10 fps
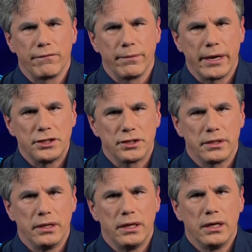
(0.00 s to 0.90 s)

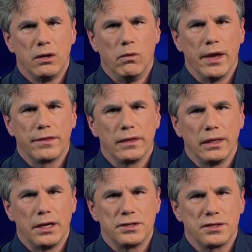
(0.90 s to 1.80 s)
information with
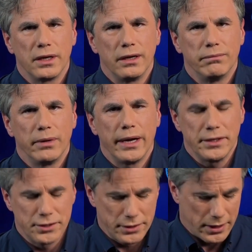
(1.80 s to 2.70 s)
the legislative
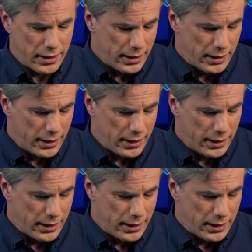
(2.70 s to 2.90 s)
branch.